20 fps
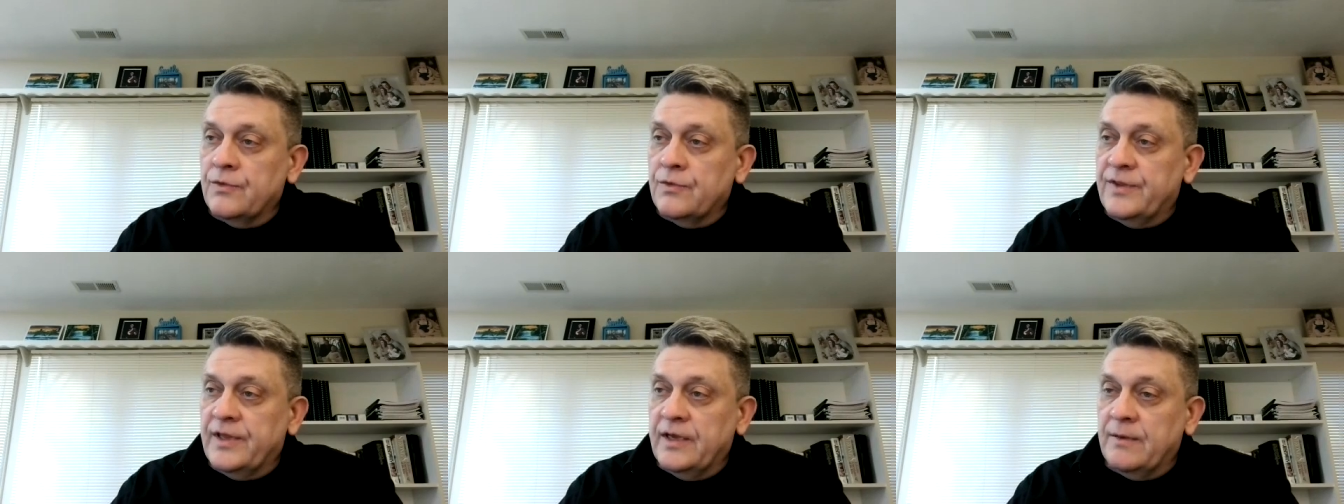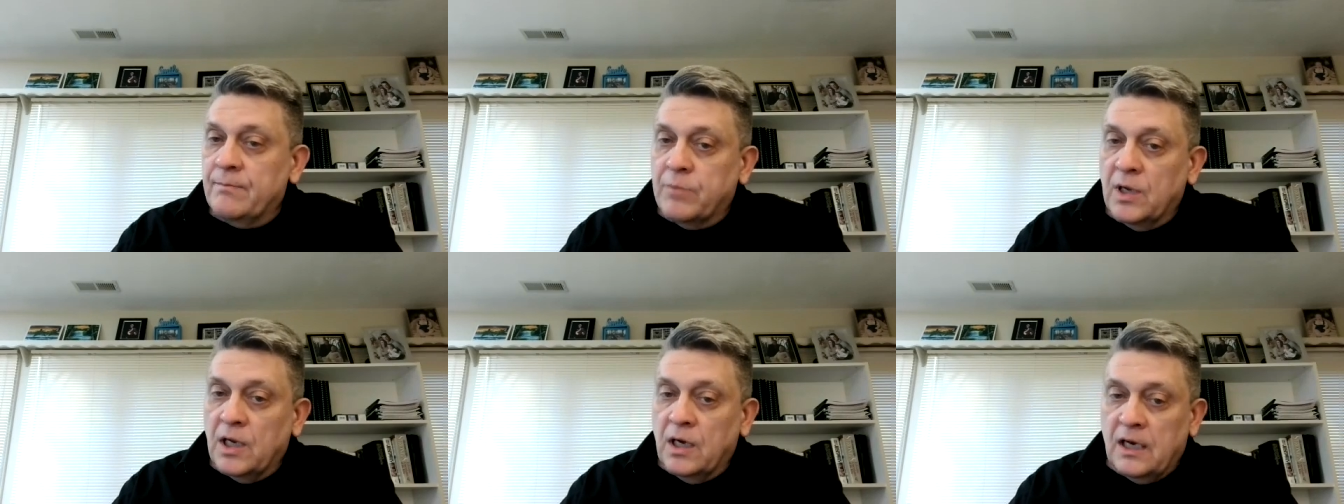
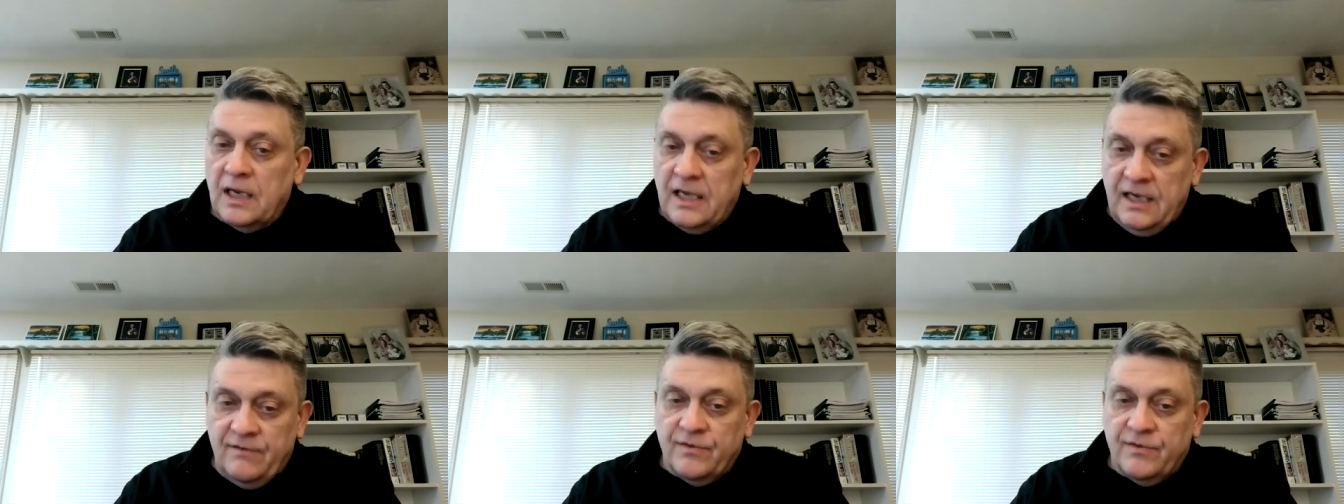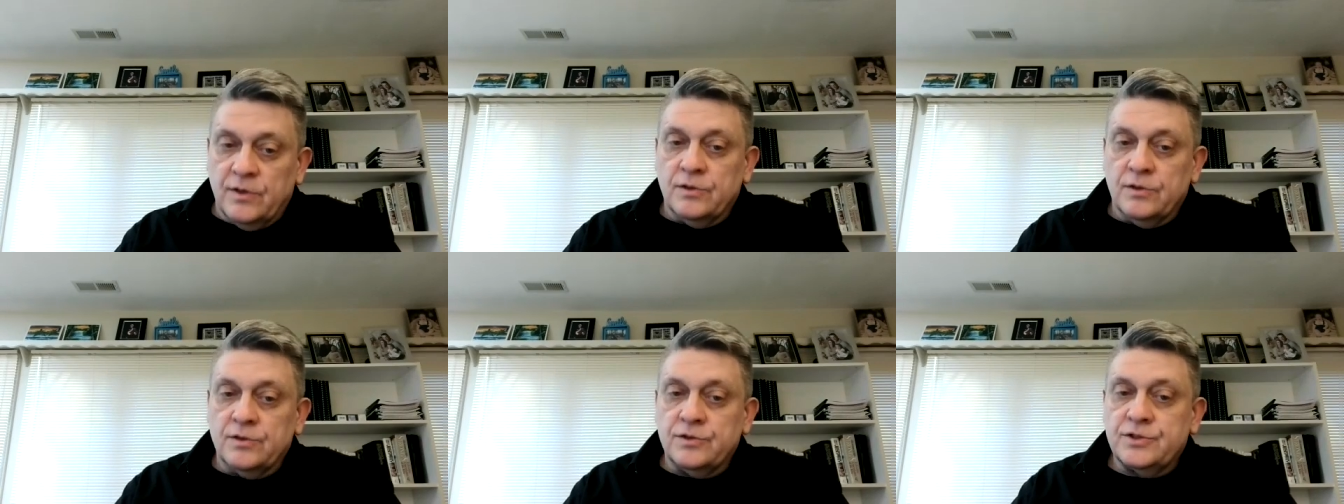the
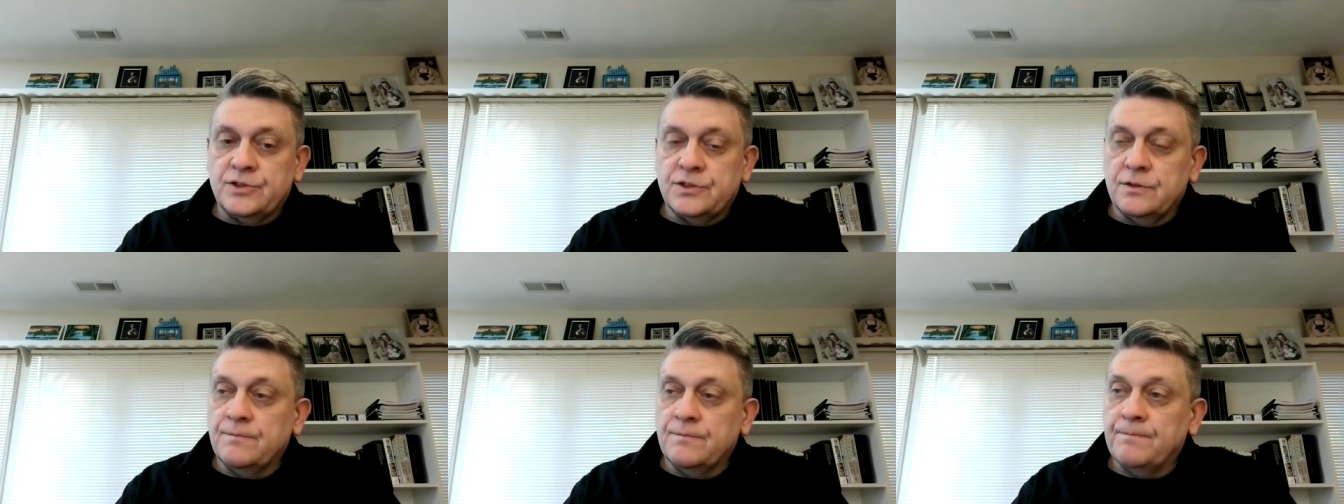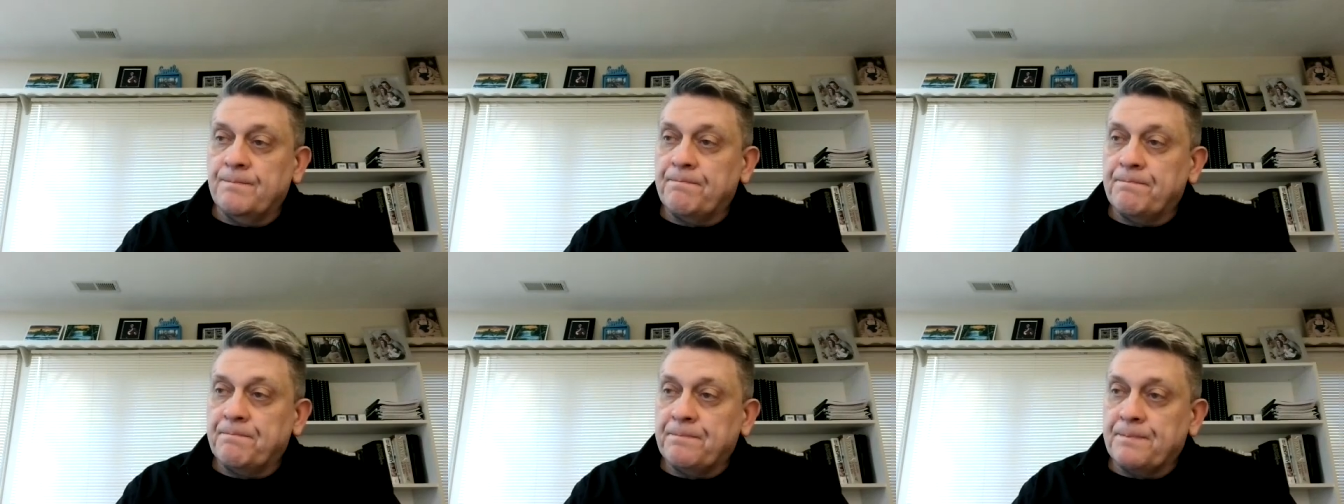believers
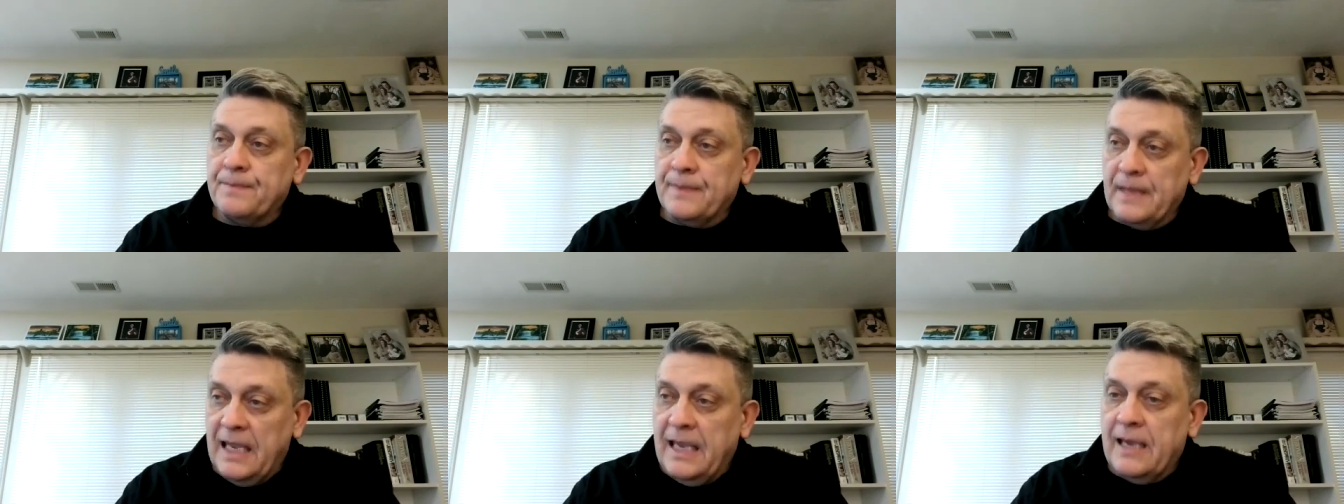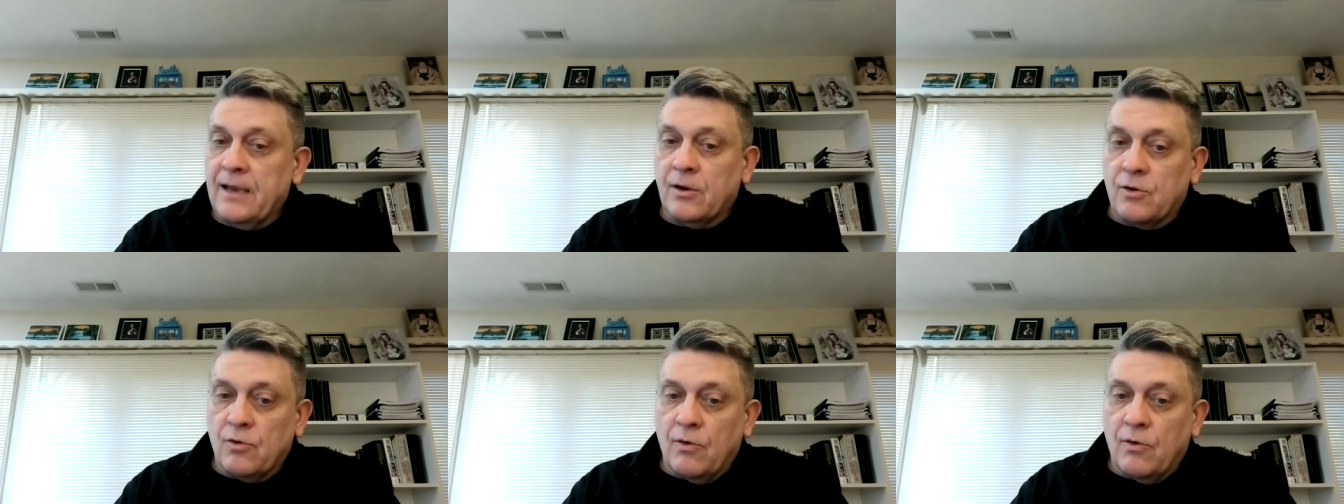in